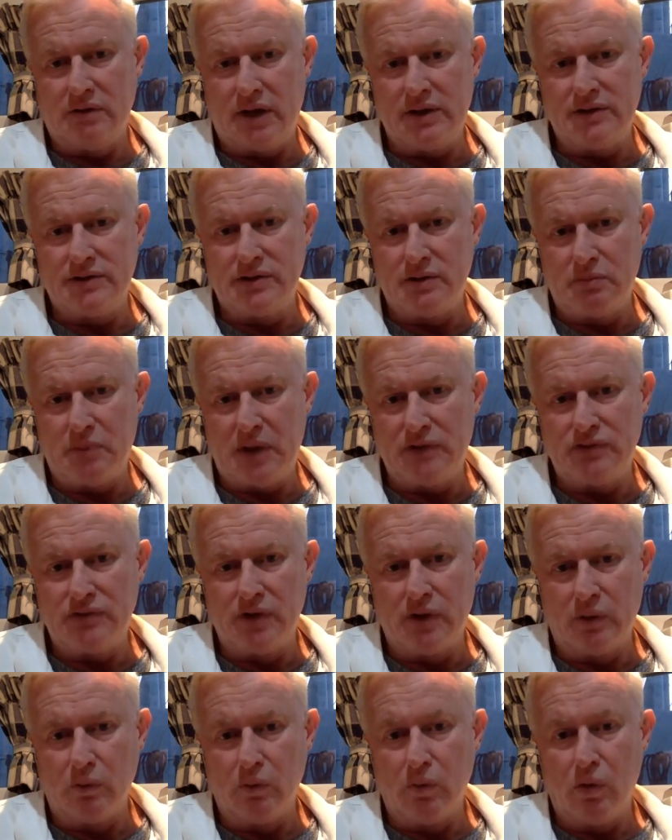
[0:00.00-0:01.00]

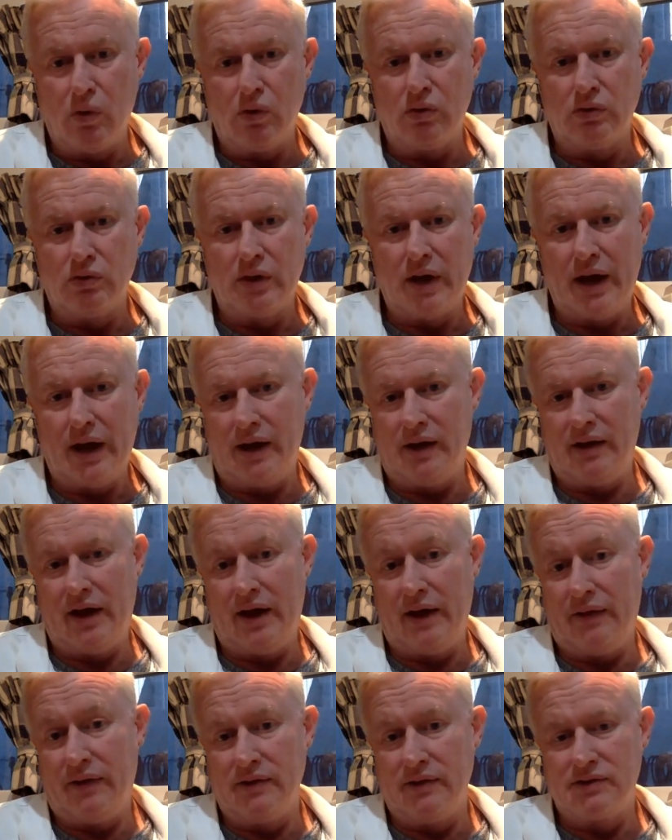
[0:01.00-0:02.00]
asymmetric war uh,
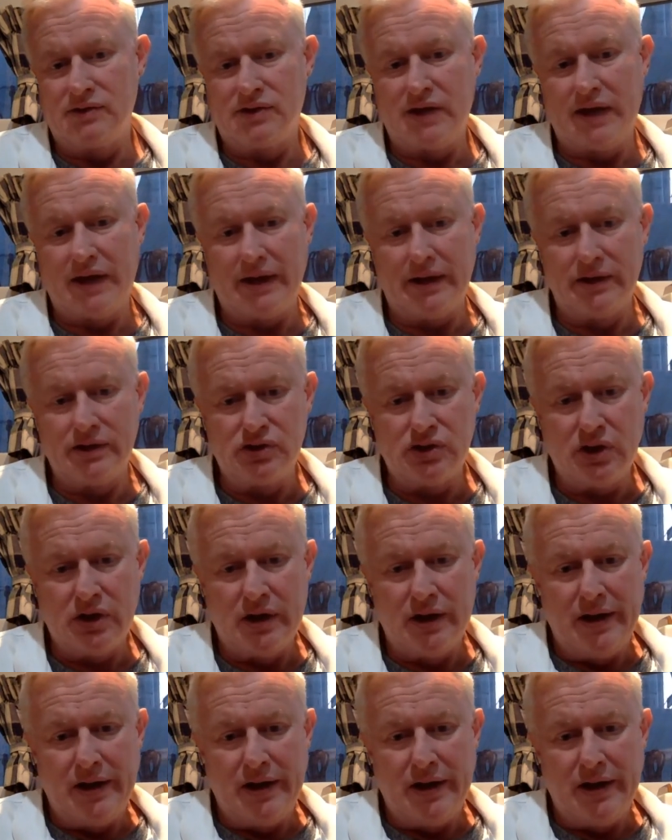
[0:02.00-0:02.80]
at this stage.